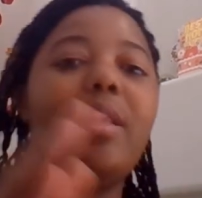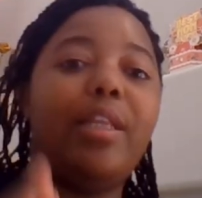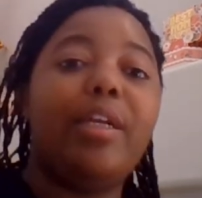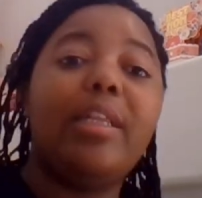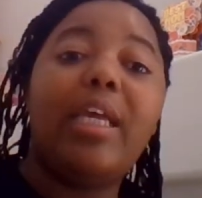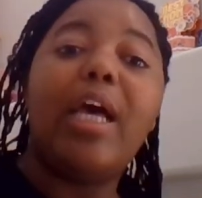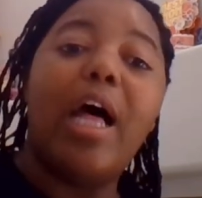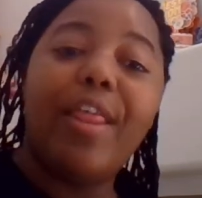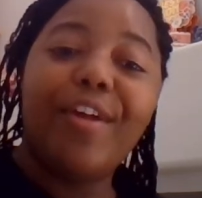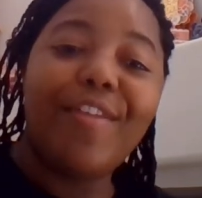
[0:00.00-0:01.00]
literally
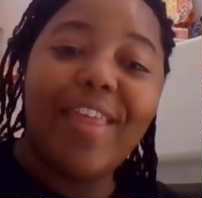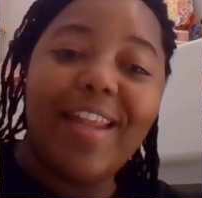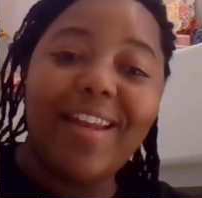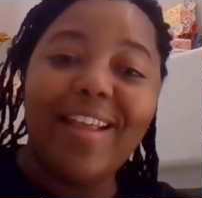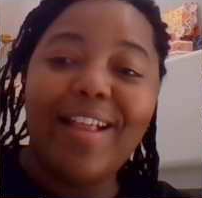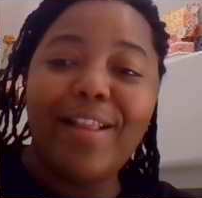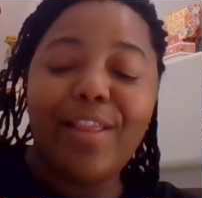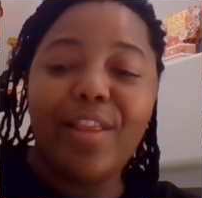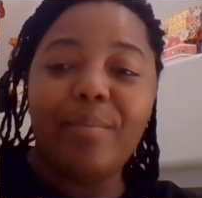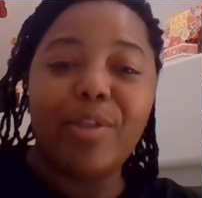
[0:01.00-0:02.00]
other than
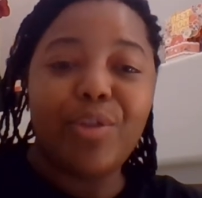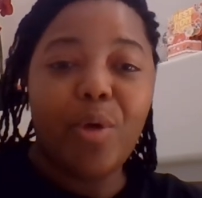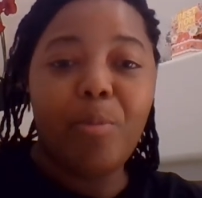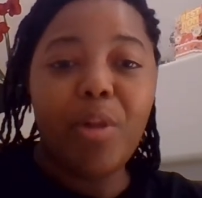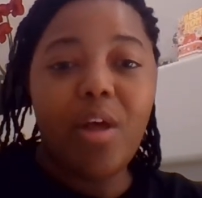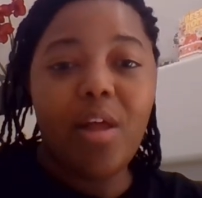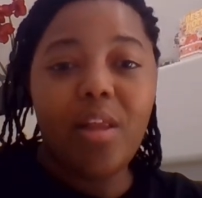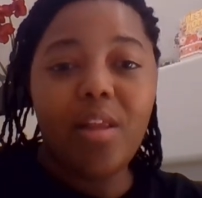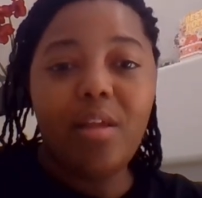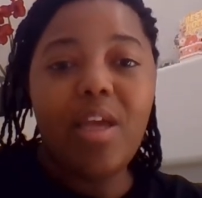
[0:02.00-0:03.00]
the
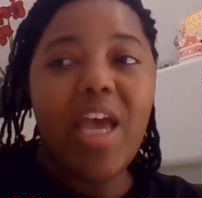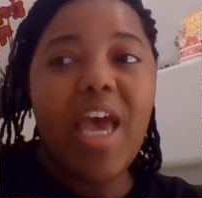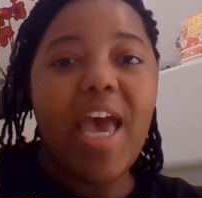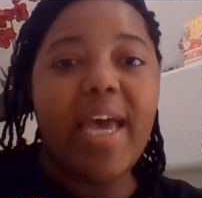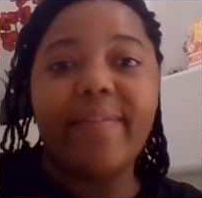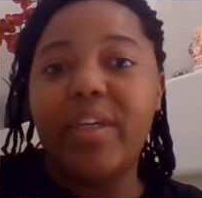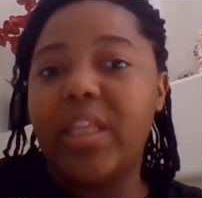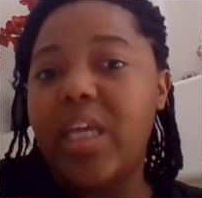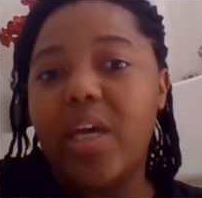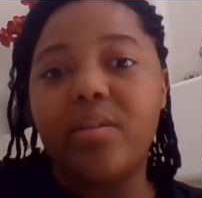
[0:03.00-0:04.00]
metoprolol,
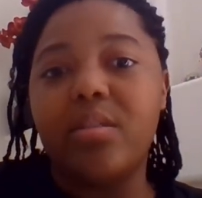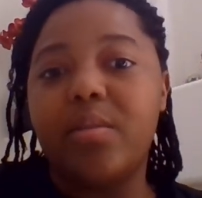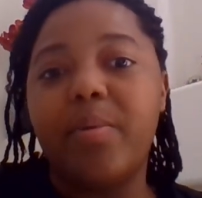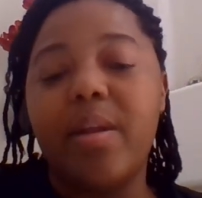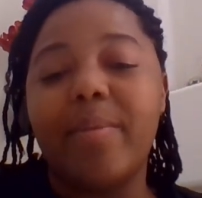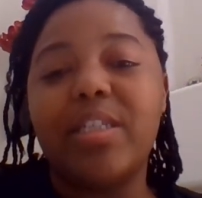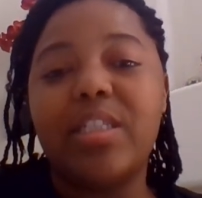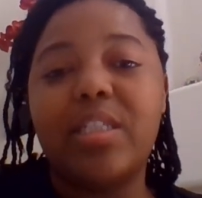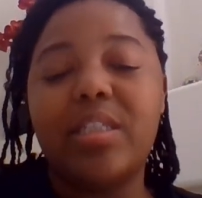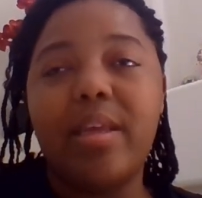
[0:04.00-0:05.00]
everything else is pretty much
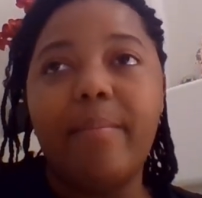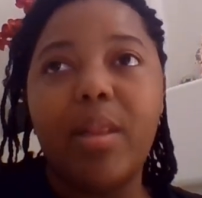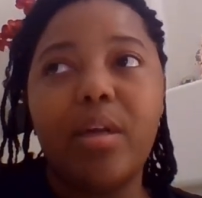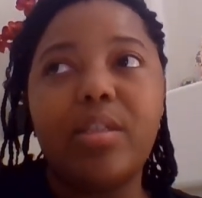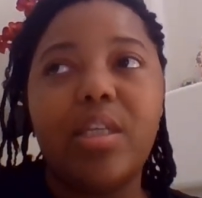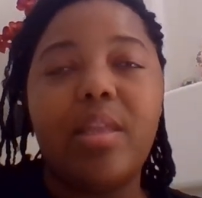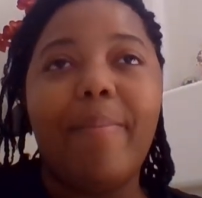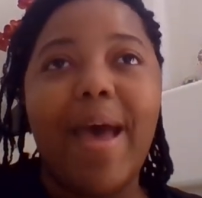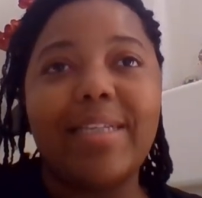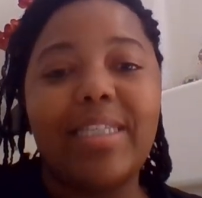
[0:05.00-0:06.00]
similar to the
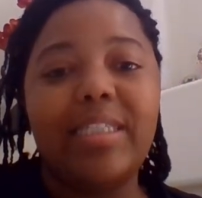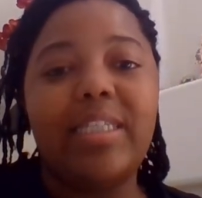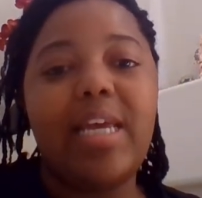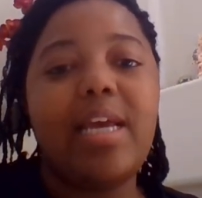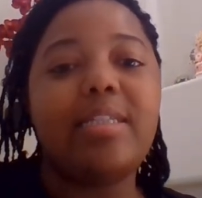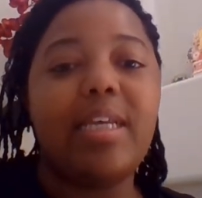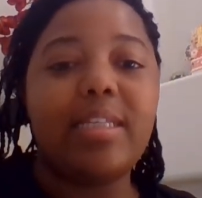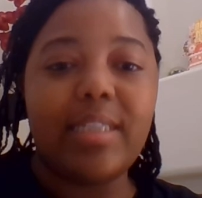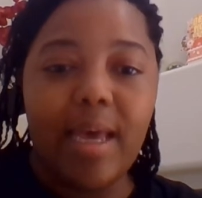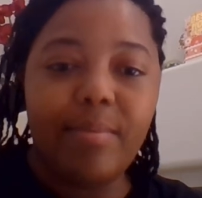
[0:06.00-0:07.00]
past CTAs,
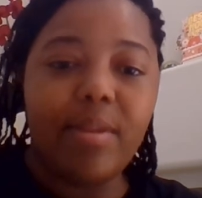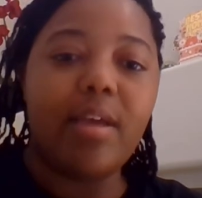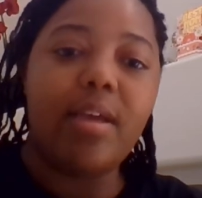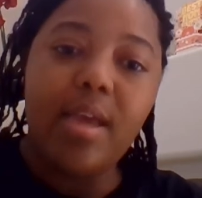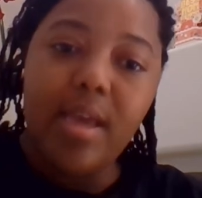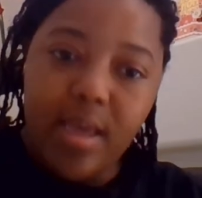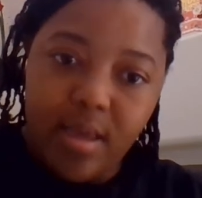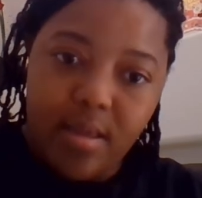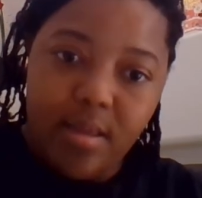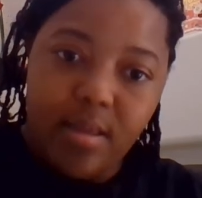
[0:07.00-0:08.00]
except that
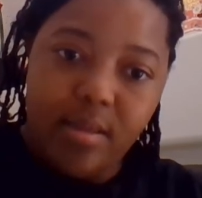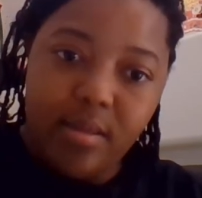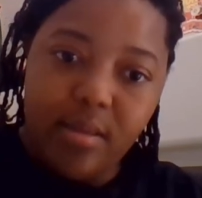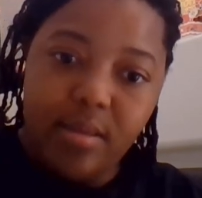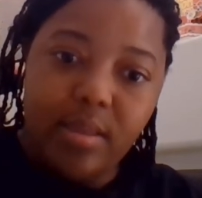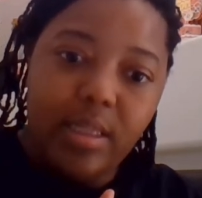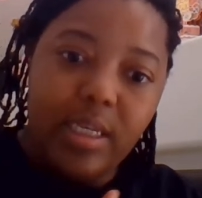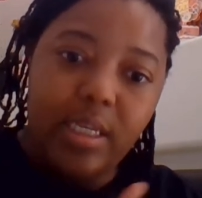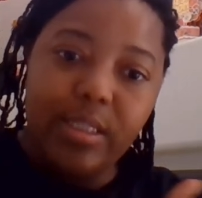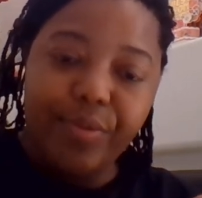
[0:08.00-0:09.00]
the
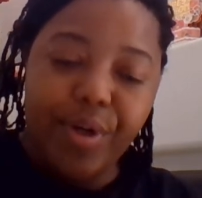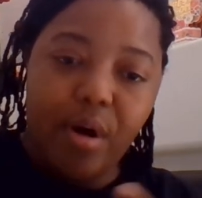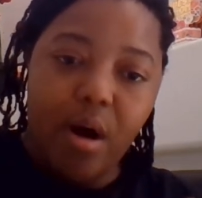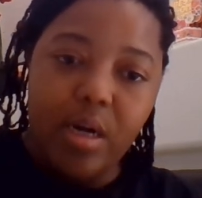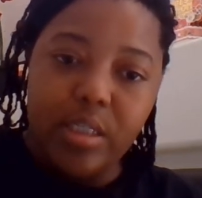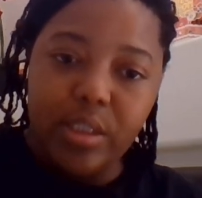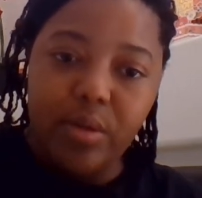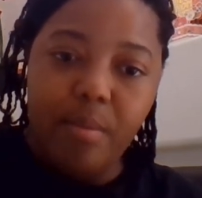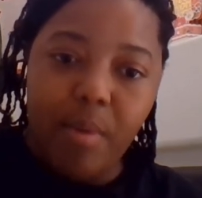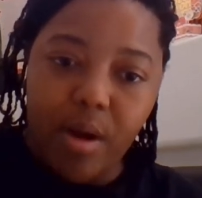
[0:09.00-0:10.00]
leads for your heart, just
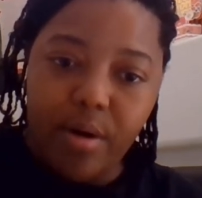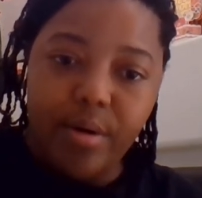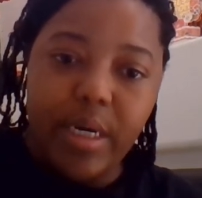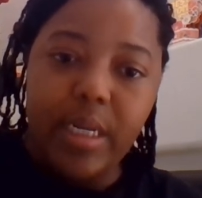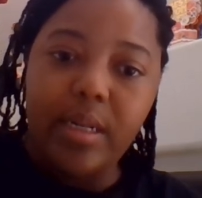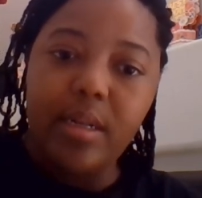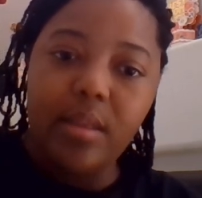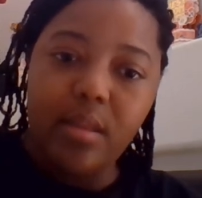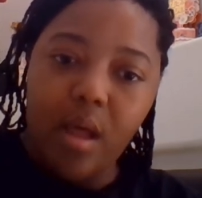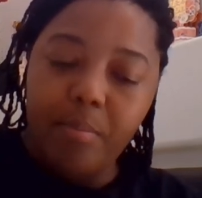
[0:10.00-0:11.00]
so they monitor it,
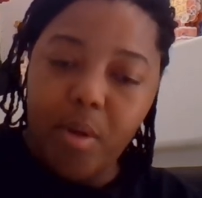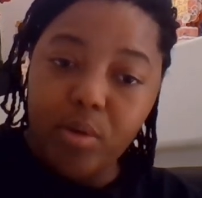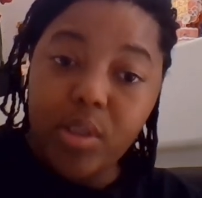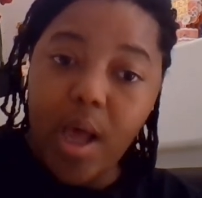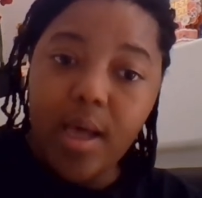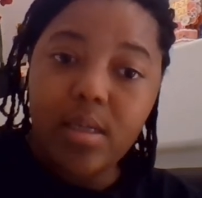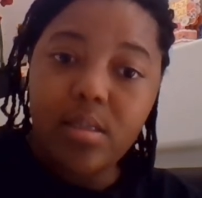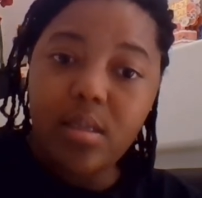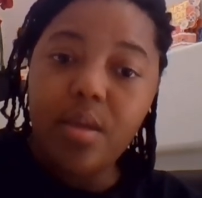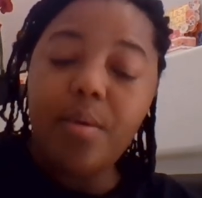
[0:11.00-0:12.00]
the pulse
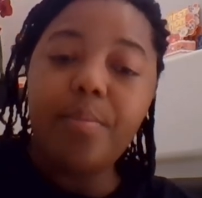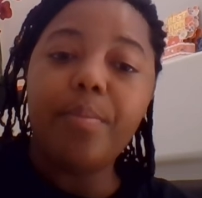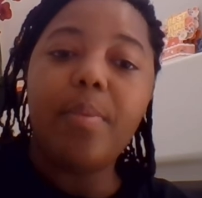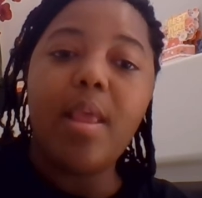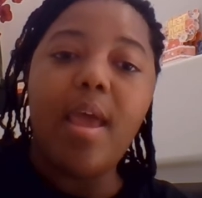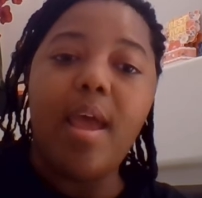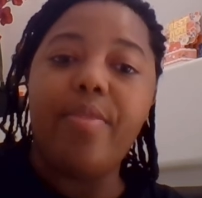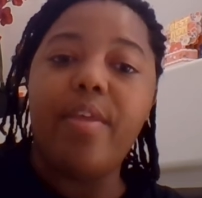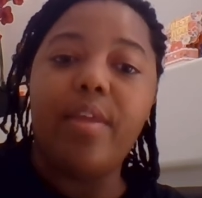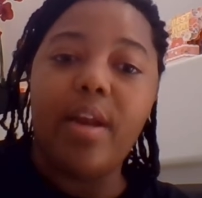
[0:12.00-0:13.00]
ox,
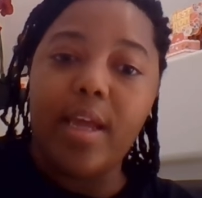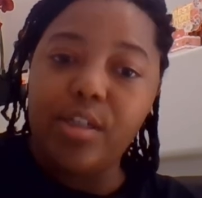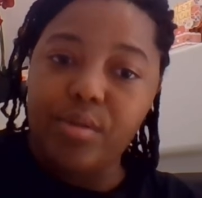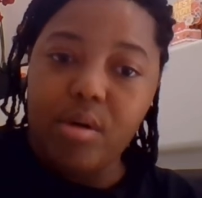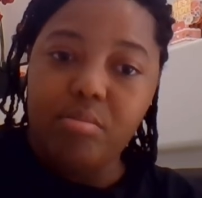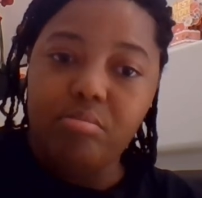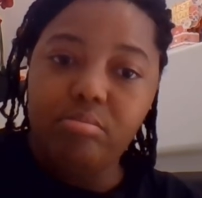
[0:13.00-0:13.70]
and then the nitro.